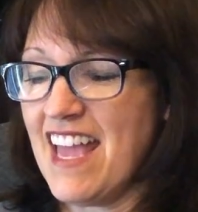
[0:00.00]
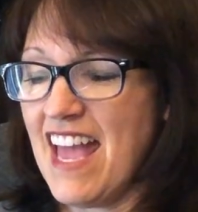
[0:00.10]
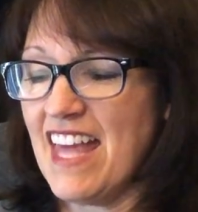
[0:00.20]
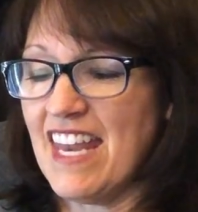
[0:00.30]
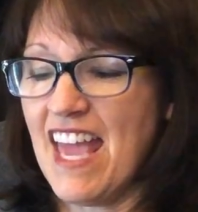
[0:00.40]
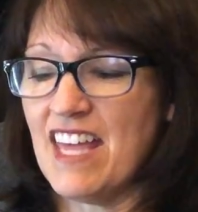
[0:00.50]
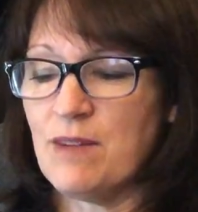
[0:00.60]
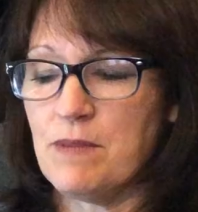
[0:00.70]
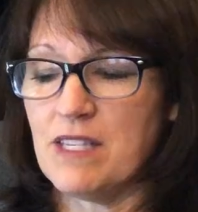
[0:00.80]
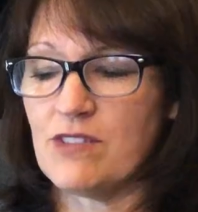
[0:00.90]
And
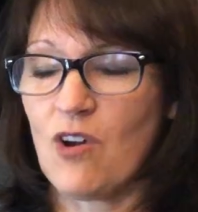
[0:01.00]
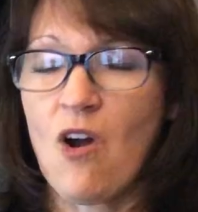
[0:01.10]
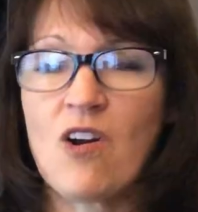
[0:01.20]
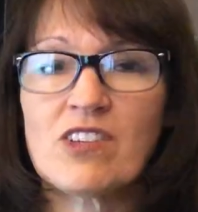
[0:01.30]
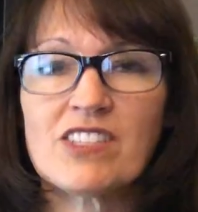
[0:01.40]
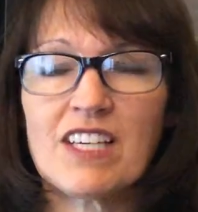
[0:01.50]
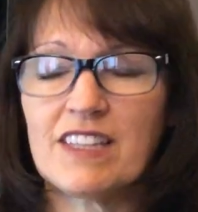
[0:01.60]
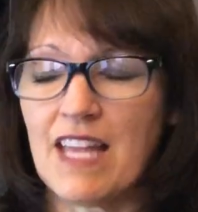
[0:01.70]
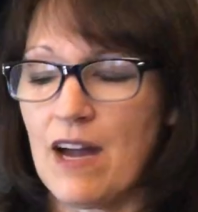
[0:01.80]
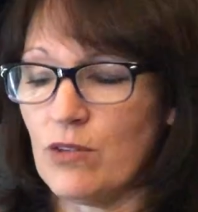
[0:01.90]
enemies aren't
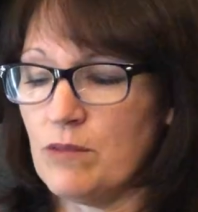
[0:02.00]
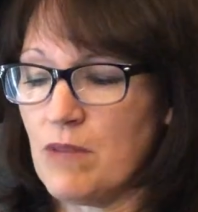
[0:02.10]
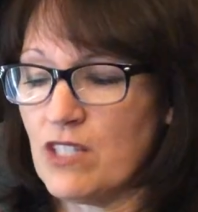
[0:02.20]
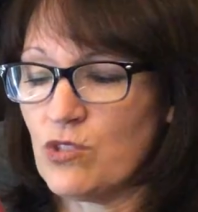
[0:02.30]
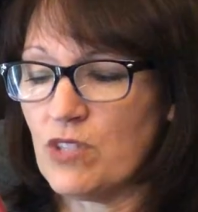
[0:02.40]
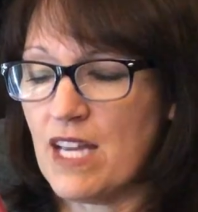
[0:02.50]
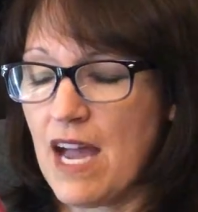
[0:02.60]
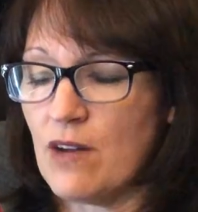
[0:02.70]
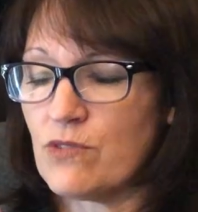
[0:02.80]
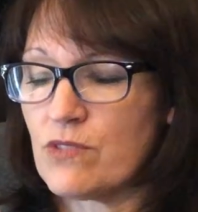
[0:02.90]
allowed in my
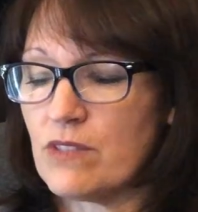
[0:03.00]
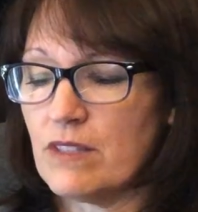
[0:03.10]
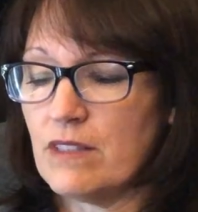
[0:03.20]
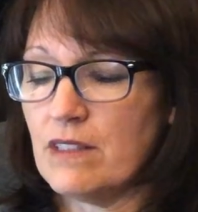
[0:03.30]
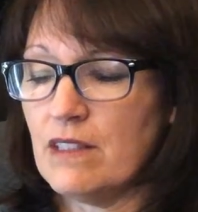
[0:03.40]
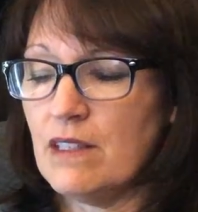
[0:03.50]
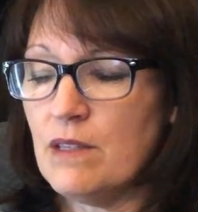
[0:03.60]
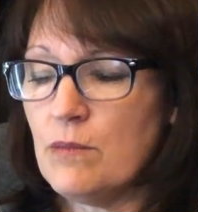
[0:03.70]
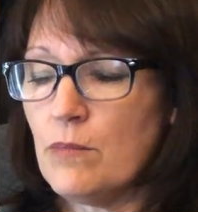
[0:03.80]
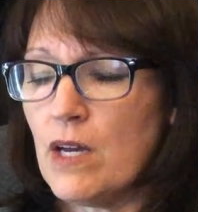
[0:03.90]
treehouse.
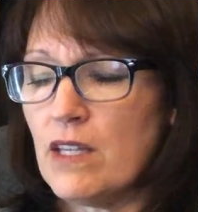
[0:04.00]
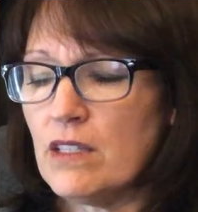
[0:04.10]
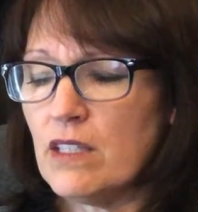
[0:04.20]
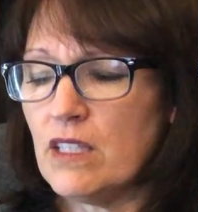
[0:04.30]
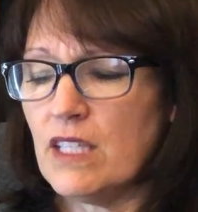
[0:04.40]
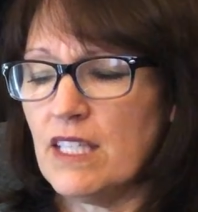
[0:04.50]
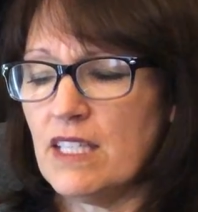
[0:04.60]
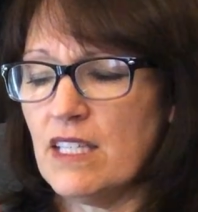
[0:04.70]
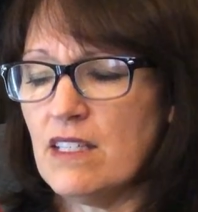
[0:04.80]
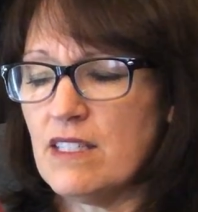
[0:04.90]
But he
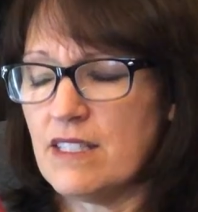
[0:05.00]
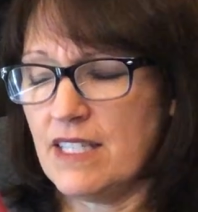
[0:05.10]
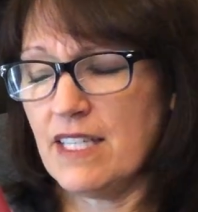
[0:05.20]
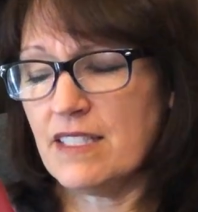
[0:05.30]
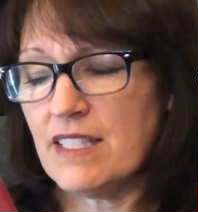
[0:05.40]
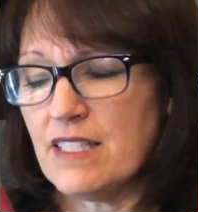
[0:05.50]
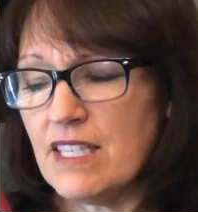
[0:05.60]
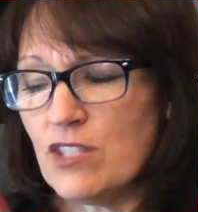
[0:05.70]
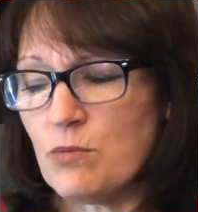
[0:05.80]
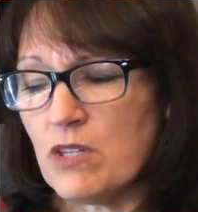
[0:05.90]
did
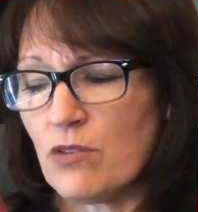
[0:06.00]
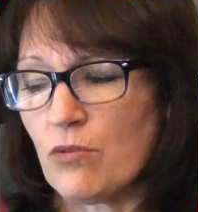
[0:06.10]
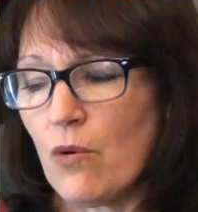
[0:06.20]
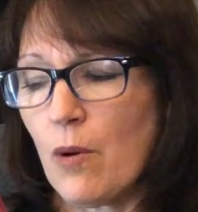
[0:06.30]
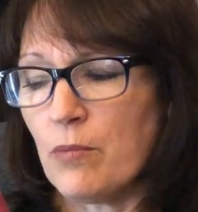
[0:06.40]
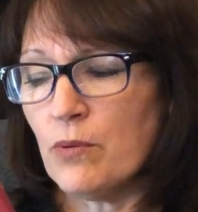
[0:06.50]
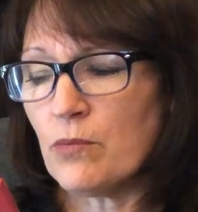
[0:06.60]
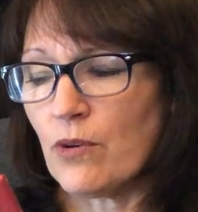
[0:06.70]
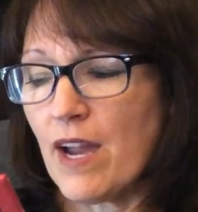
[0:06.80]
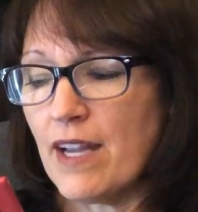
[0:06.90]
teach me to throw a
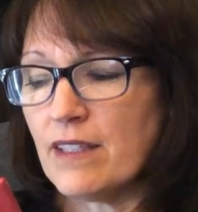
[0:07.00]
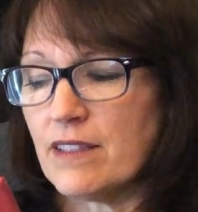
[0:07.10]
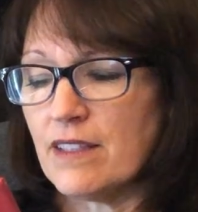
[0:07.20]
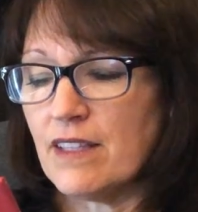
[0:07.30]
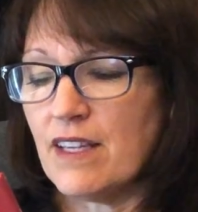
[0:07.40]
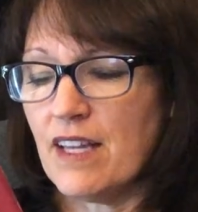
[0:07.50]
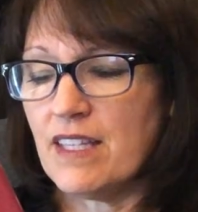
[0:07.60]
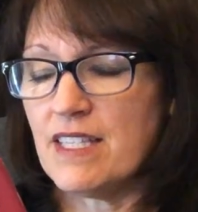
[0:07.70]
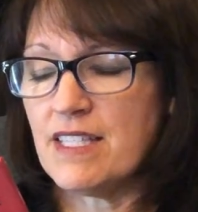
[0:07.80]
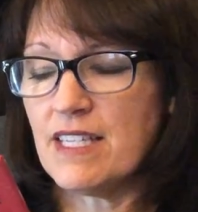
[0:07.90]
boomerang, and
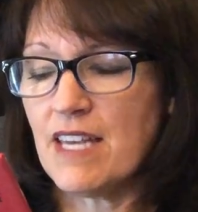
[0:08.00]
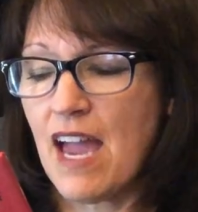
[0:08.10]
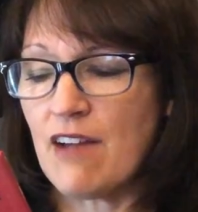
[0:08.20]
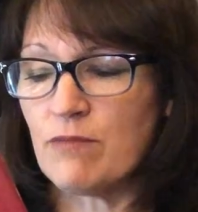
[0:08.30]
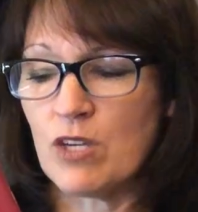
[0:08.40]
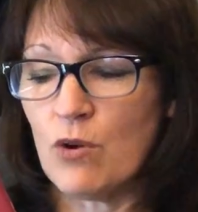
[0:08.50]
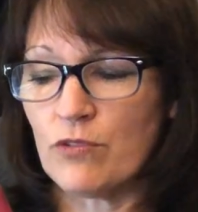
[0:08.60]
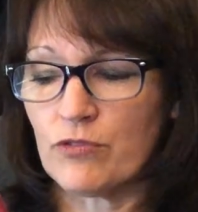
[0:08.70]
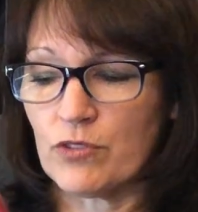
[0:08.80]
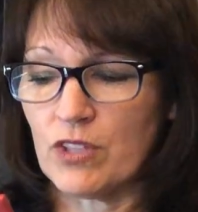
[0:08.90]
he did have me
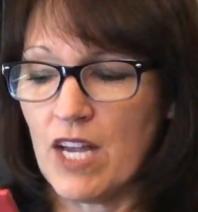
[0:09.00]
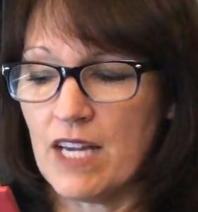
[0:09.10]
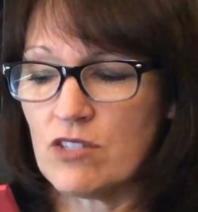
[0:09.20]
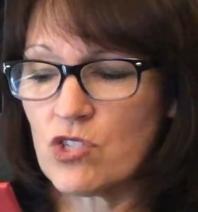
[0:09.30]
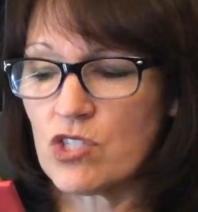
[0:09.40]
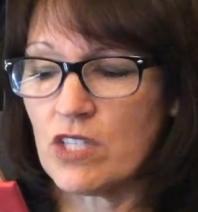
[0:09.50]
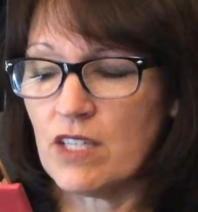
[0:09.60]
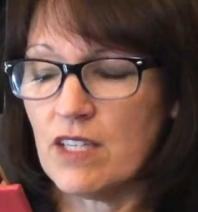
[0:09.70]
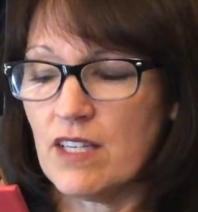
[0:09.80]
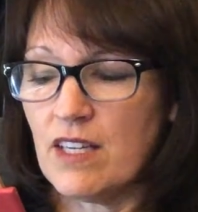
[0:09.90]
over for lunch,
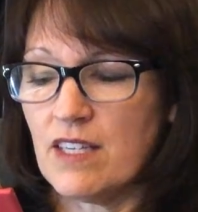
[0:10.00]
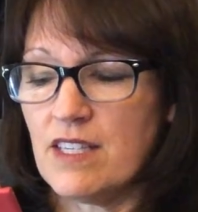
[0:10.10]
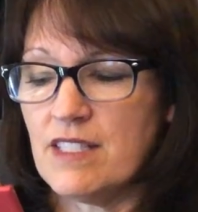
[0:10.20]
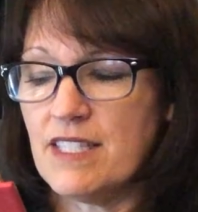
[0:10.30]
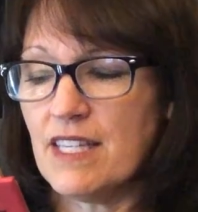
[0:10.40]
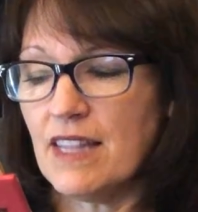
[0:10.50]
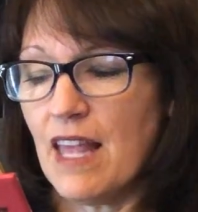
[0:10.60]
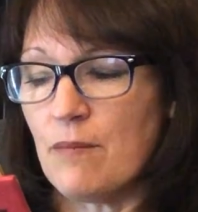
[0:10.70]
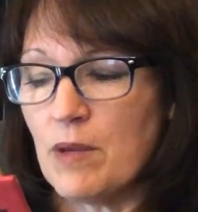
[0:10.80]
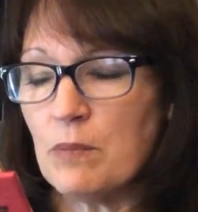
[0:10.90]
and he did
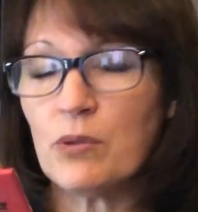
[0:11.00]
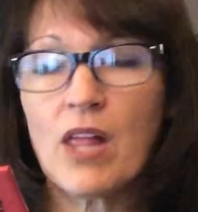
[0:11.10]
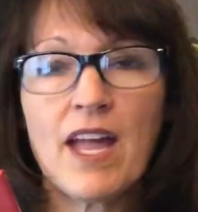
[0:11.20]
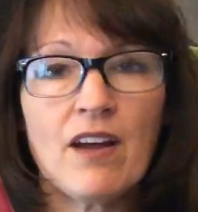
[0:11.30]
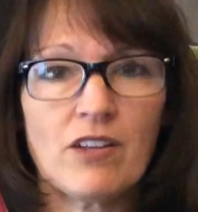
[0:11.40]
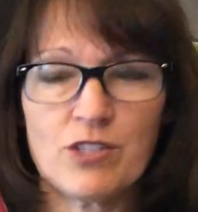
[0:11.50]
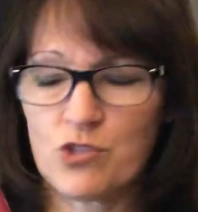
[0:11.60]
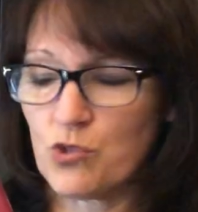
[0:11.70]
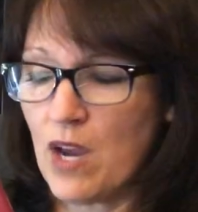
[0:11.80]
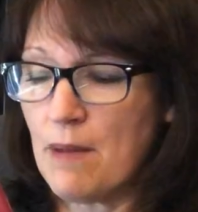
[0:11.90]
let me play on his
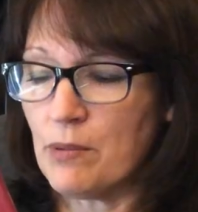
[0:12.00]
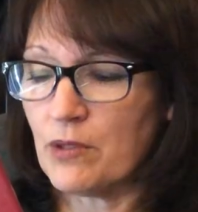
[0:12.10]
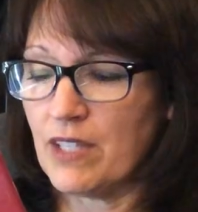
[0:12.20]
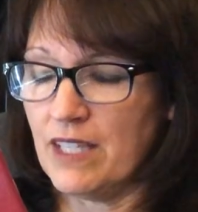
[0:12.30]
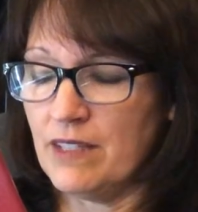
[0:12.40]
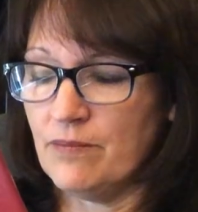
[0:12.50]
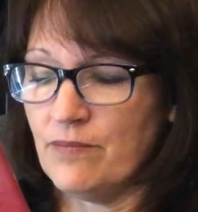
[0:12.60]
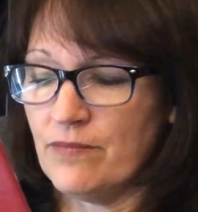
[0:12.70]
trampoline.